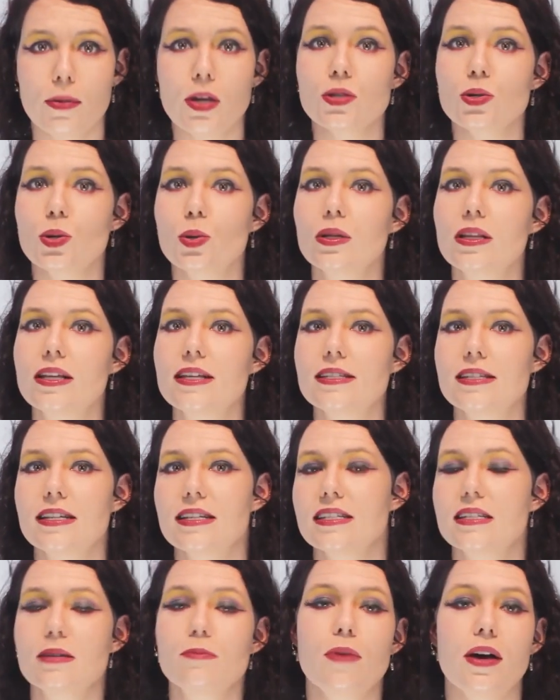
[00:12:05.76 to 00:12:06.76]
Mutualistic
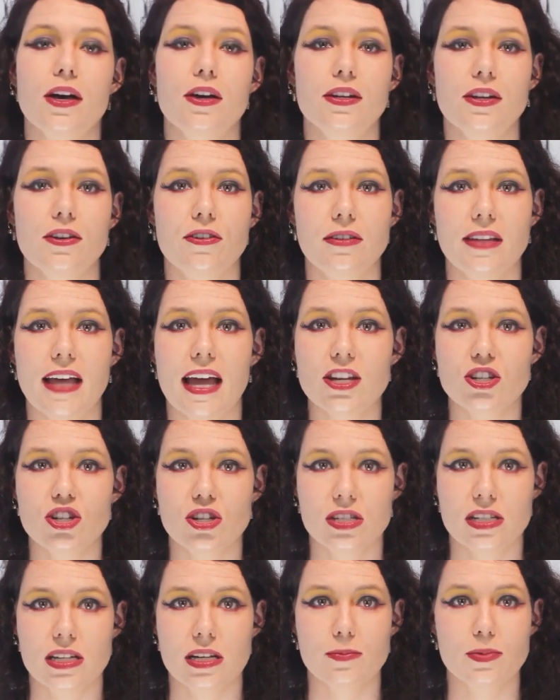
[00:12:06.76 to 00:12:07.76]
symbiotic
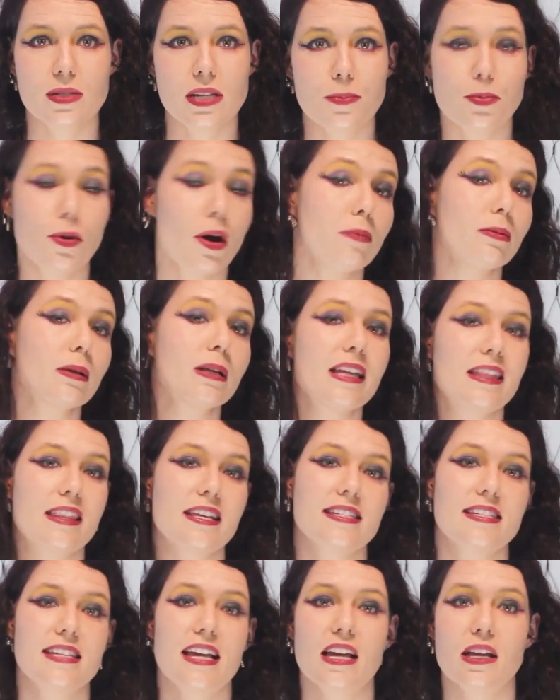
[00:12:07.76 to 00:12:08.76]
relationships are probably
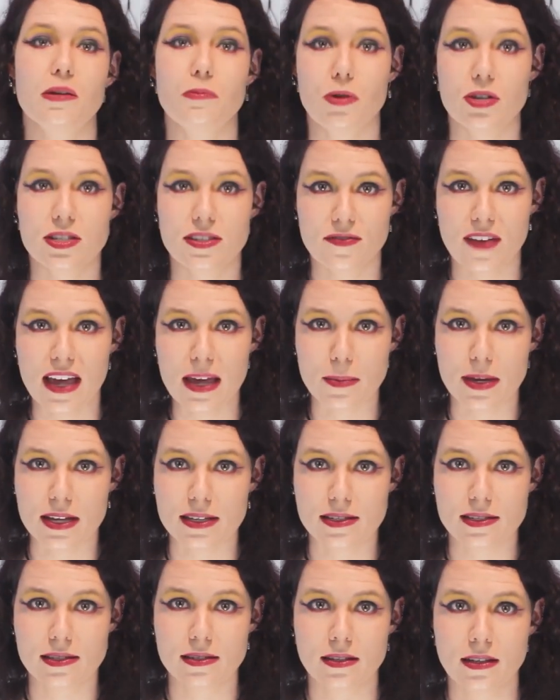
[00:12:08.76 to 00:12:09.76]
the second most
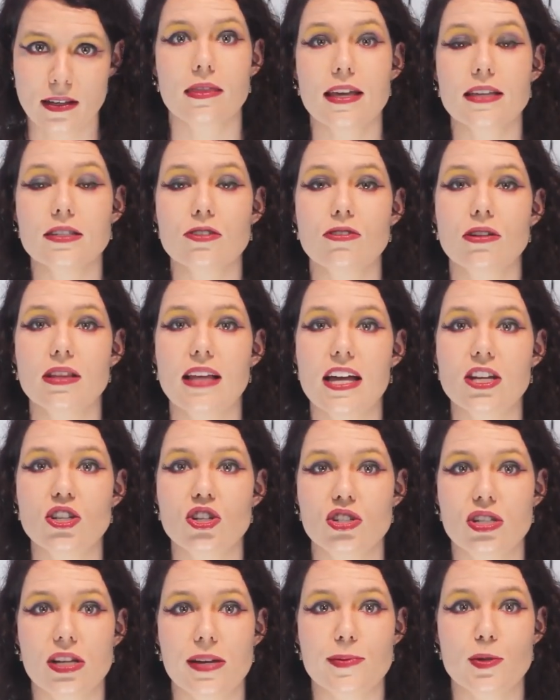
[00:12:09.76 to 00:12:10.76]
famous. These are
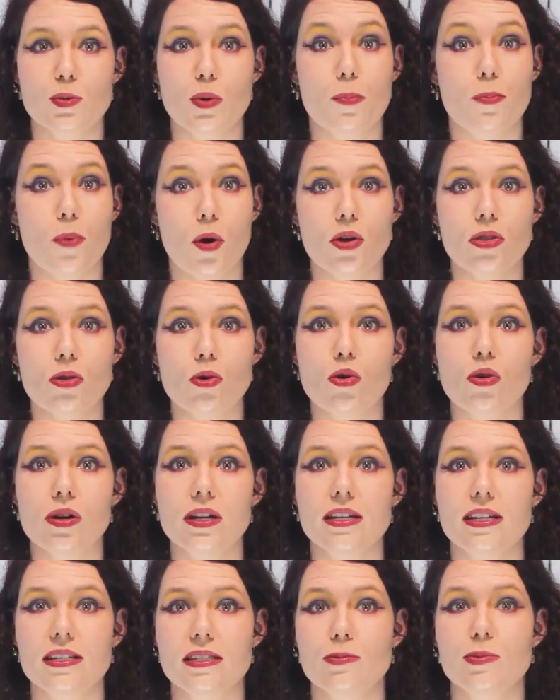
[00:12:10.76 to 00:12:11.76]
relationships where both
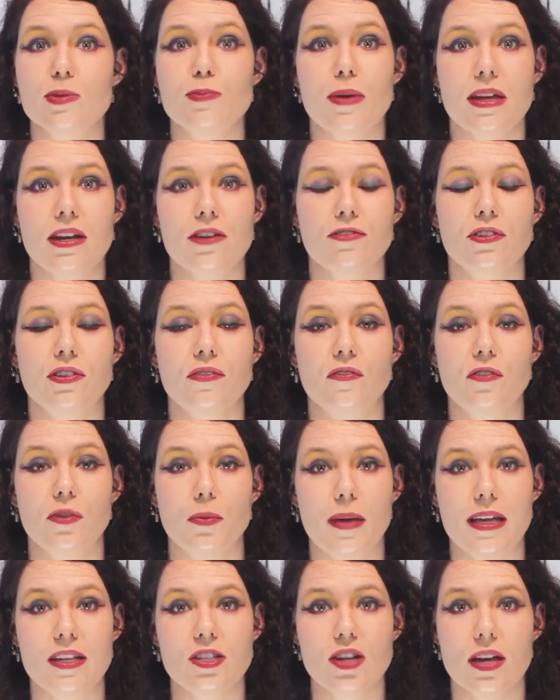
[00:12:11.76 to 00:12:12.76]
organisms benefit
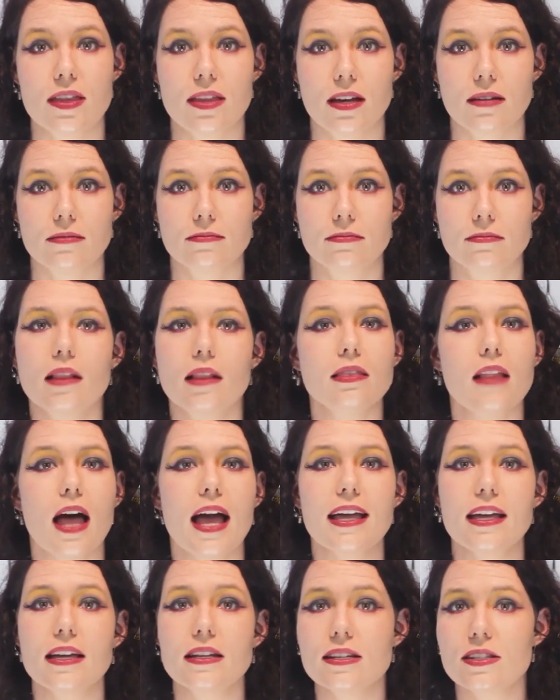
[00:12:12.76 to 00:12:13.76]
from each other.
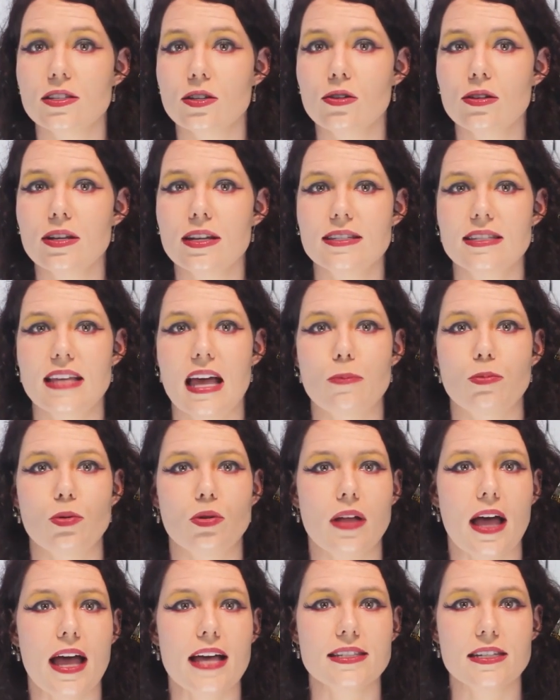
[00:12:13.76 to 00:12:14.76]
Lichen is a good
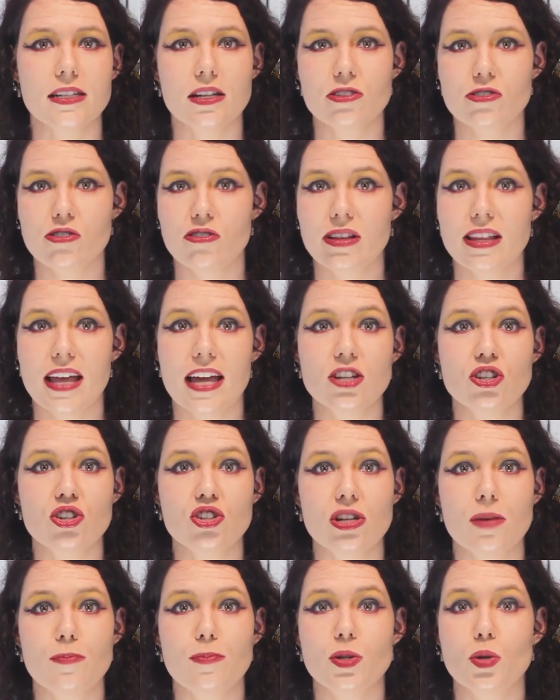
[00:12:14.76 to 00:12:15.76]
example as it is a
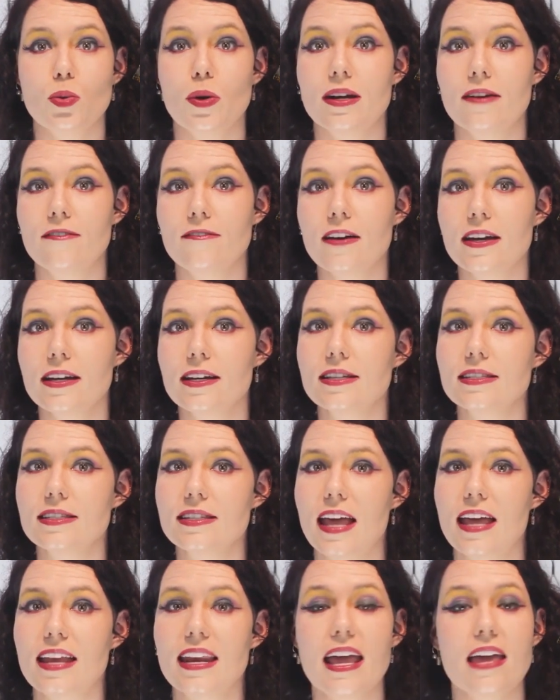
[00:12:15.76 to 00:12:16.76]
relationship between a
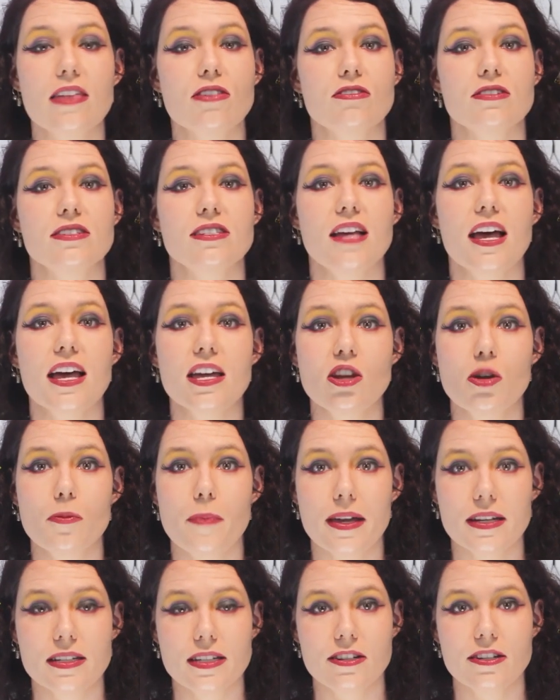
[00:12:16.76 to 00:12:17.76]
fungus and either a
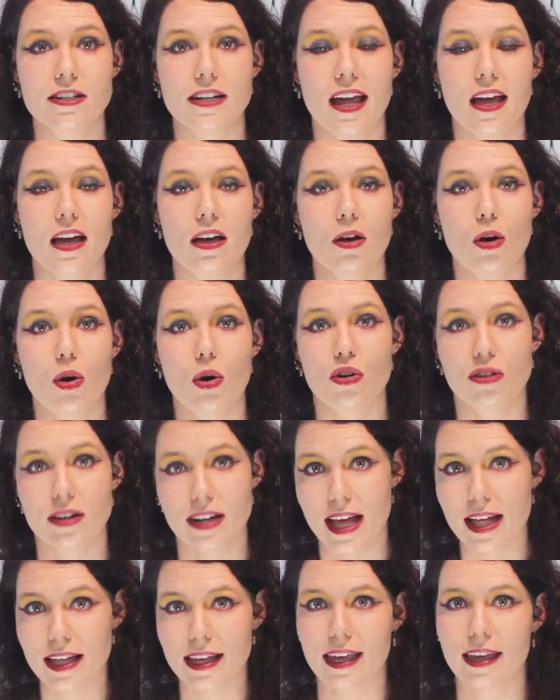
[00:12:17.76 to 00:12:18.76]
cyanobacteria or an
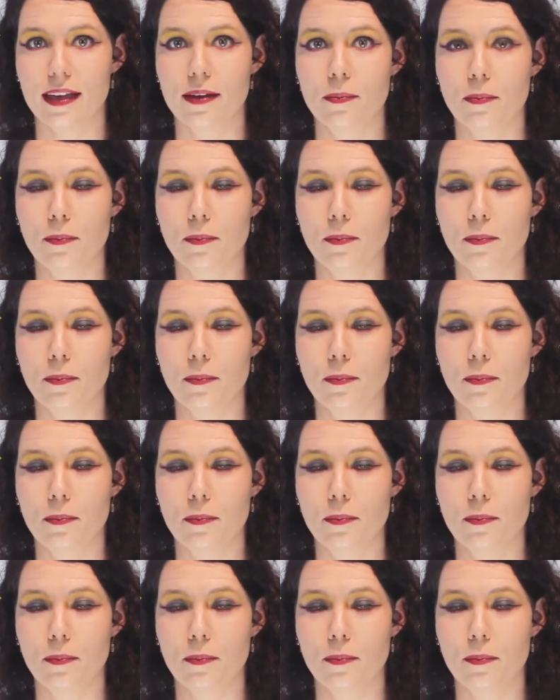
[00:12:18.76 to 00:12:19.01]
algae.